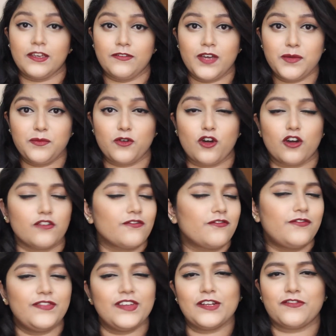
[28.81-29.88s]
If I'm
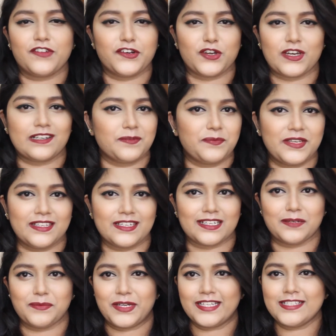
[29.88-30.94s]
wrong, feel free to correct me in the
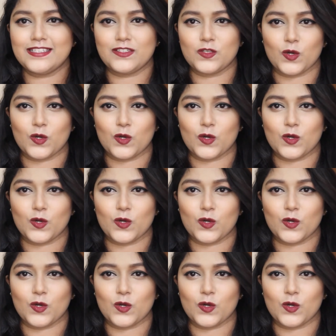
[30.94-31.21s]
comments.